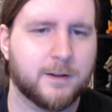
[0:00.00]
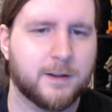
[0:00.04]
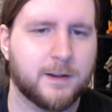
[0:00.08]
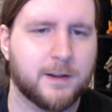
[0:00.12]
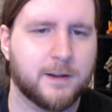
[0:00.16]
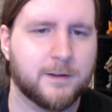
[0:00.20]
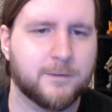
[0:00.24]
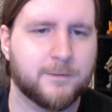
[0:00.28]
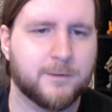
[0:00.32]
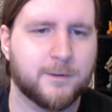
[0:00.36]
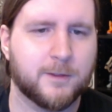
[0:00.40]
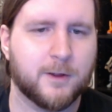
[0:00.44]

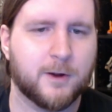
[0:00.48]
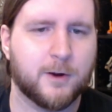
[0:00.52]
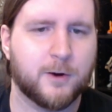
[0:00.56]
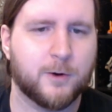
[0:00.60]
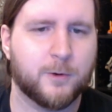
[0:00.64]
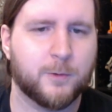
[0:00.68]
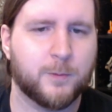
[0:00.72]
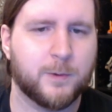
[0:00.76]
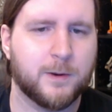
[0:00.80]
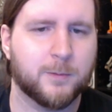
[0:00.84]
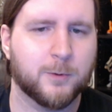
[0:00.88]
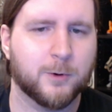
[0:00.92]
Even
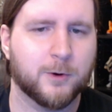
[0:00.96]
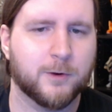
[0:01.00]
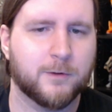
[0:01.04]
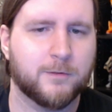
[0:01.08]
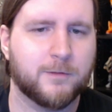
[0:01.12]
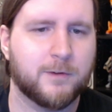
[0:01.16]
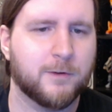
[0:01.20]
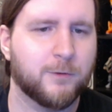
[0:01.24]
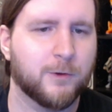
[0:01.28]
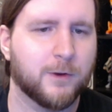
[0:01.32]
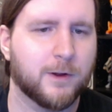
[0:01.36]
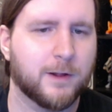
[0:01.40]
though we were
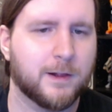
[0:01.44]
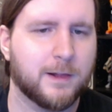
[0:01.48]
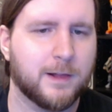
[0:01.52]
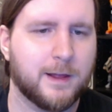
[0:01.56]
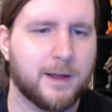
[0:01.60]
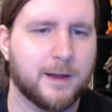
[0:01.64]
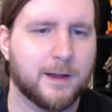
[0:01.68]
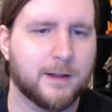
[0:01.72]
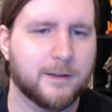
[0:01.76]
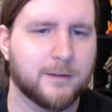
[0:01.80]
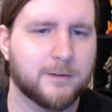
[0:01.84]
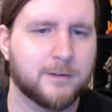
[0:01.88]
of different
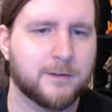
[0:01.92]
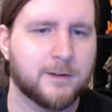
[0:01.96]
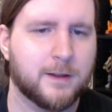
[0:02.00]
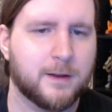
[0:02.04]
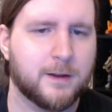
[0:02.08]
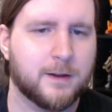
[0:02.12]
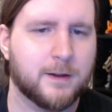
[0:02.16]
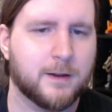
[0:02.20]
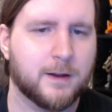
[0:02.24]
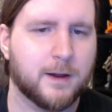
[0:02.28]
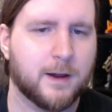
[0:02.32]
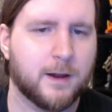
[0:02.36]
clans,
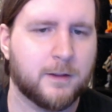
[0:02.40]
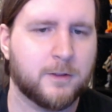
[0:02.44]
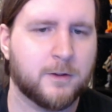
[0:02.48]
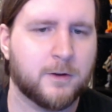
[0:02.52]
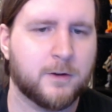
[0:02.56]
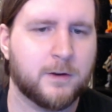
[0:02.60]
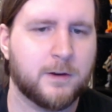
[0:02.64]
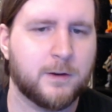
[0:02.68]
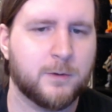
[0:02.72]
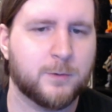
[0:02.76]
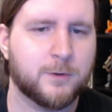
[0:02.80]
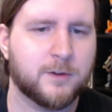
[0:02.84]
I
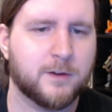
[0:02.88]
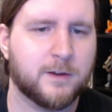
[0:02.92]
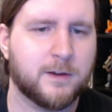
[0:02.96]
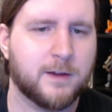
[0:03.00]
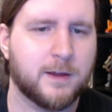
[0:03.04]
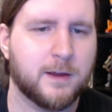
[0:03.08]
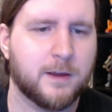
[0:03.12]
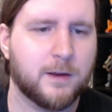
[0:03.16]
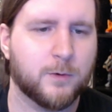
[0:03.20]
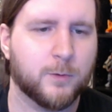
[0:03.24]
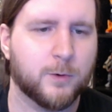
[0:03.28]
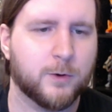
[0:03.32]
thought he was a
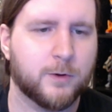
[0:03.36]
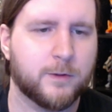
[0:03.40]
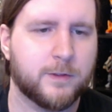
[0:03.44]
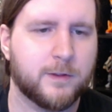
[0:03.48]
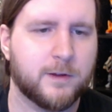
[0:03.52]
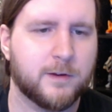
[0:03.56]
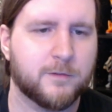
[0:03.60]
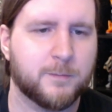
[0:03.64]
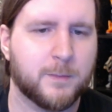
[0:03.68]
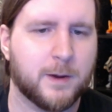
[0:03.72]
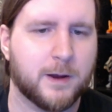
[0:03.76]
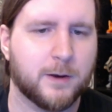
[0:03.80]
king
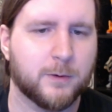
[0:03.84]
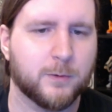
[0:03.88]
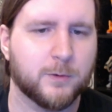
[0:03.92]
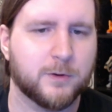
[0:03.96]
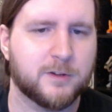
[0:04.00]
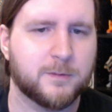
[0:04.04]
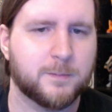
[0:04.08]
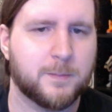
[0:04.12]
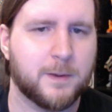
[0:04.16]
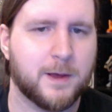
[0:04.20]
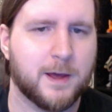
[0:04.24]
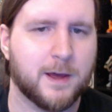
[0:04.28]
worthy of my
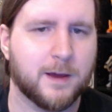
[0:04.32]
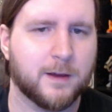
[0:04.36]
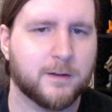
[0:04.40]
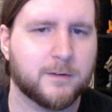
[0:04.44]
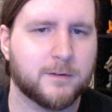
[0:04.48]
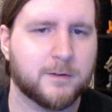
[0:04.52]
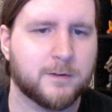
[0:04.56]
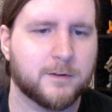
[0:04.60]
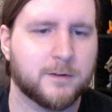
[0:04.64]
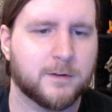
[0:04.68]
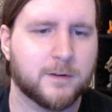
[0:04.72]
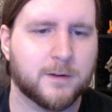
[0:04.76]

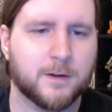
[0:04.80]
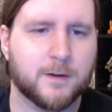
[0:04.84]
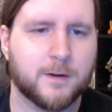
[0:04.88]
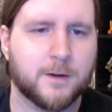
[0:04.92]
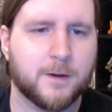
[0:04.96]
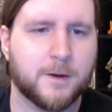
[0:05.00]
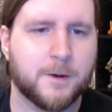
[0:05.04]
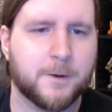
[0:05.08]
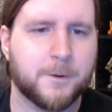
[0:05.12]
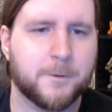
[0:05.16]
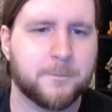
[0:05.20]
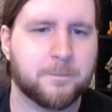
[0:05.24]
respect.
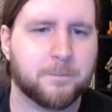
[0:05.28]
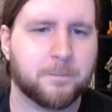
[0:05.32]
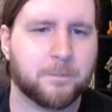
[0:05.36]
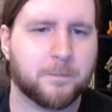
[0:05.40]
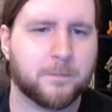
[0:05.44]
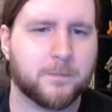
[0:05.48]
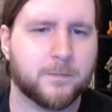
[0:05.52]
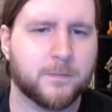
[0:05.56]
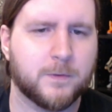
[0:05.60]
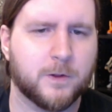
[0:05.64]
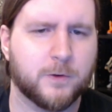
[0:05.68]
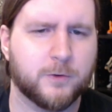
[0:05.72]

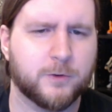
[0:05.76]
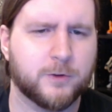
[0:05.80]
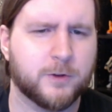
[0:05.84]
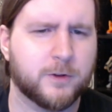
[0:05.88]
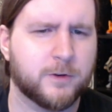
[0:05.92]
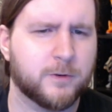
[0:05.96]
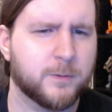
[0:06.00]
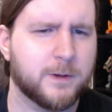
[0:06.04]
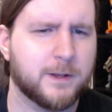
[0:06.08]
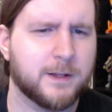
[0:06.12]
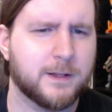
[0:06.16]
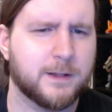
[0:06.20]
Those
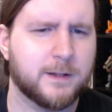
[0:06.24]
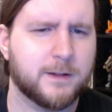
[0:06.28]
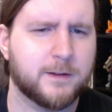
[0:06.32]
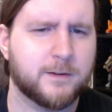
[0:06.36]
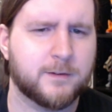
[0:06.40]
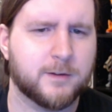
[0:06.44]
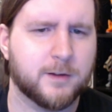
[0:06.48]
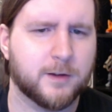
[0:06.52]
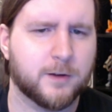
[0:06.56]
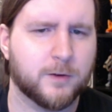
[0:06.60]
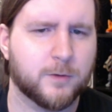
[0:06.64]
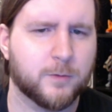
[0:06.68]

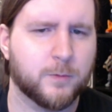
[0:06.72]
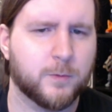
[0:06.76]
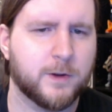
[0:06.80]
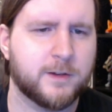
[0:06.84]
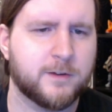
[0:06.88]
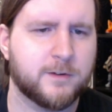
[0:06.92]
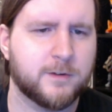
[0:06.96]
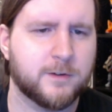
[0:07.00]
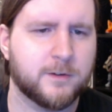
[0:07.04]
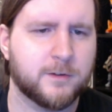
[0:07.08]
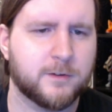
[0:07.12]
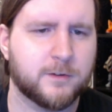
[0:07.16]
unrealistic
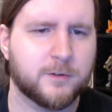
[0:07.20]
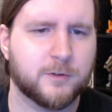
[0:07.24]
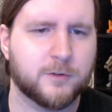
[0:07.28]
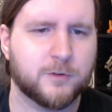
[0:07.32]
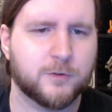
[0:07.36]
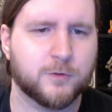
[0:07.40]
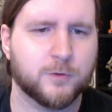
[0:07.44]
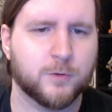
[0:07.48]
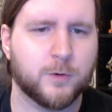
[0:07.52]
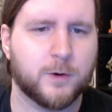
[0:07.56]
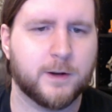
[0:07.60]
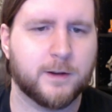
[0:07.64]
witches
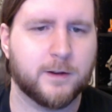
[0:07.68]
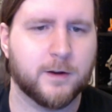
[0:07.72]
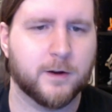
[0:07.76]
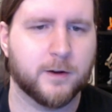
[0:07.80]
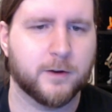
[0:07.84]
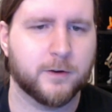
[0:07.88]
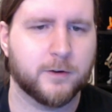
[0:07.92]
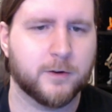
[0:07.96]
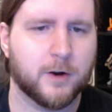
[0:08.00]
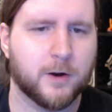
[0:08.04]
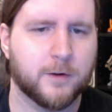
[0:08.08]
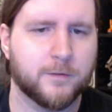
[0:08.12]
destroyed
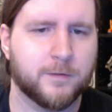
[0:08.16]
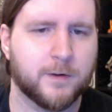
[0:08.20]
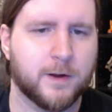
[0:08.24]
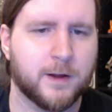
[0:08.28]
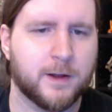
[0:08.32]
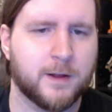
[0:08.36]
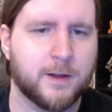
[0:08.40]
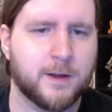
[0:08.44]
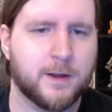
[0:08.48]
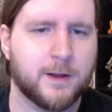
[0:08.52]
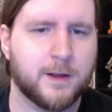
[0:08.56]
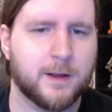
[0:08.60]

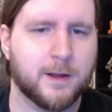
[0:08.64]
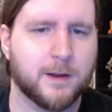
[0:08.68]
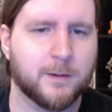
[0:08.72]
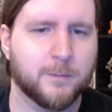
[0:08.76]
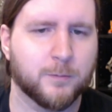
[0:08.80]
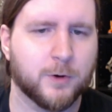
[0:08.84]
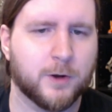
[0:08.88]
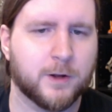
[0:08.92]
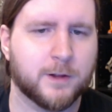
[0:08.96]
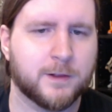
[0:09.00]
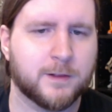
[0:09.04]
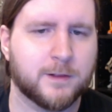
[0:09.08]
Gandharva
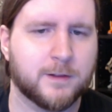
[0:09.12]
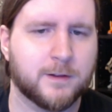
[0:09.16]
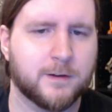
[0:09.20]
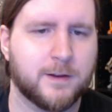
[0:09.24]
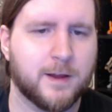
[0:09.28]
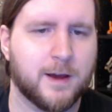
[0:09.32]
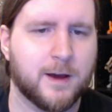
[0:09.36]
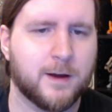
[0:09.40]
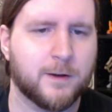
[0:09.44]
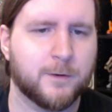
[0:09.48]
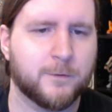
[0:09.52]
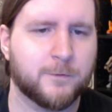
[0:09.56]
and brought the
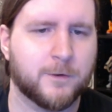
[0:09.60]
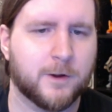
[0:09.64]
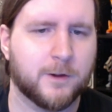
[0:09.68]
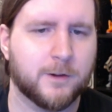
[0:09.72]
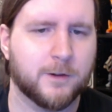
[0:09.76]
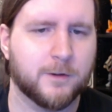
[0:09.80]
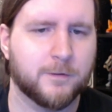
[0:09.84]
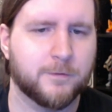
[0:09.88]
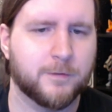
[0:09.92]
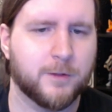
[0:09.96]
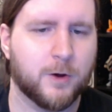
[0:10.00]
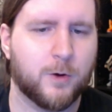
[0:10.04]

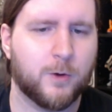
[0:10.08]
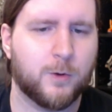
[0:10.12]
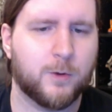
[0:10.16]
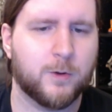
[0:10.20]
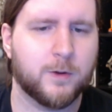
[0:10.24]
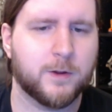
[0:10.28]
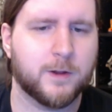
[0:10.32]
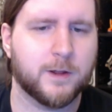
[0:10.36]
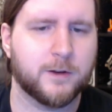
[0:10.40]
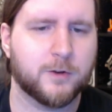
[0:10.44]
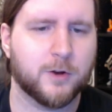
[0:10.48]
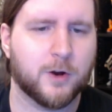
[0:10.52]
downfall of the
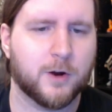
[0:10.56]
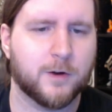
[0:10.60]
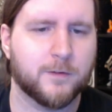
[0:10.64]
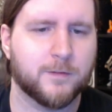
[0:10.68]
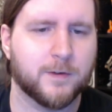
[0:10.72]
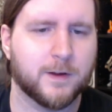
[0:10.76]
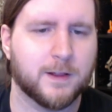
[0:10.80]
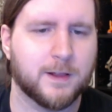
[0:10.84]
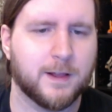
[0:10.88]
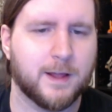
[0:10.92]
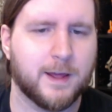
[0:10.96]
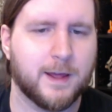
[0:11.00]
whole
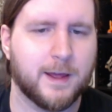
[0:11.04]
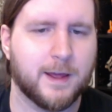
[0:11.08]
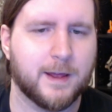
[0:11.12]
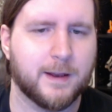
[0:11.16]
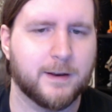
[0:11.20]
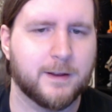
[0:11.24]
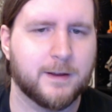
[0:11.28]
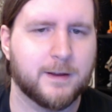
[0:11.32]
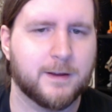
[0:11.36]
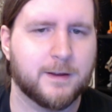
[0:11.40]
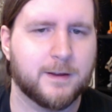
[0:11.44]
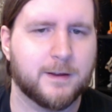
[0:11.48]
Gandharva
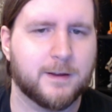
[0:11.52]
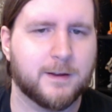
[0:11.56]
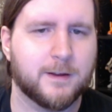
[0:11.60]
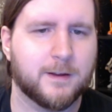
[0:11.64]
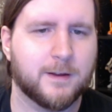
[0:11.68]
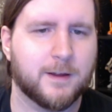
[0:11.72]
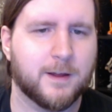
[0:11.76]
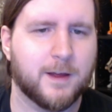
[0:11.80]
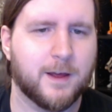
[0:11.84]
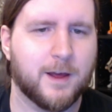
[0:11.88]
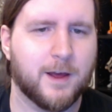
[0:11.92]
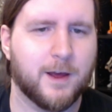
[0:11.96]
clan.
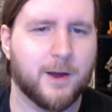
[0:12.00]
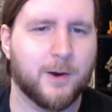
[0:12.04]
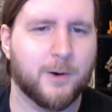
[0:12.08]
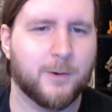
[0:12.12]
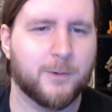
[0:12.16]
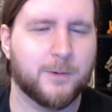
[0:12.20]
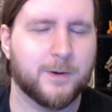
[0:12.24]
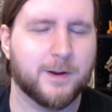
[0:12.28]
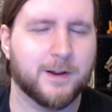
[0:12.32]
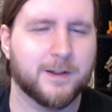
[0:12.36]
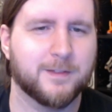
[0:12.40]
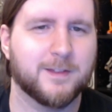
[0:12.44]

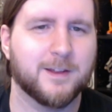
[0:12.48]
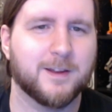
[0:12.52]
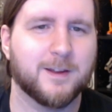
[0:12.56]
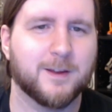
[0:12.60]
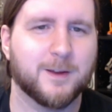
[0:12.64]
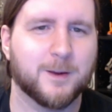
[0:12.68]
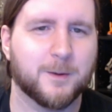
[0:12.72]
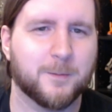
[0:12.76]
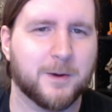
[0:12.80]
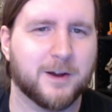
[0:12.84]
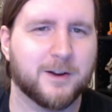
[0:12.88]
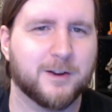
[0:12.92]
Oh, and
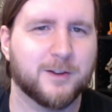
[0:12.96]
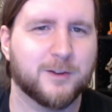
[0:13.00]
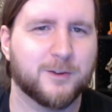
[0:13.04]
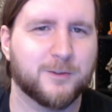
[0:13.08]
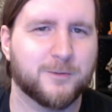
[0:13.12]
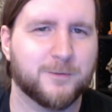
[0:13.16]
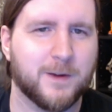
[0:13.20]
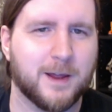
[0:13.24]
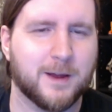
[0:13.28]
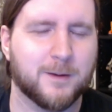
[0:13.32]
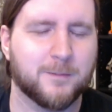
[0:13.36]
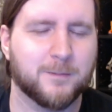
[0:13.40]
thinking about
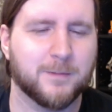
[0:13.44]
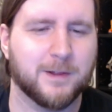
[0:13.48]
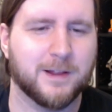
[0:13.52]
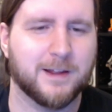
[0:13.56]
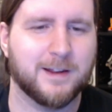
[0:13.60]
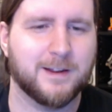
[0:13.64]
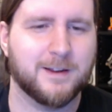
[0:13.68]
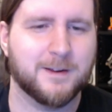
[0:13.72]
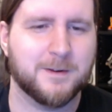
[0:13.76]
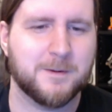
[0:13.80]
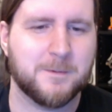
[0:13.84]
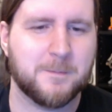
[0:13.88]
his
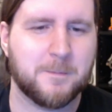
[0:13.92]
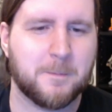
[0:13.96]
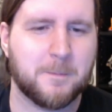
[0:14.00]
family,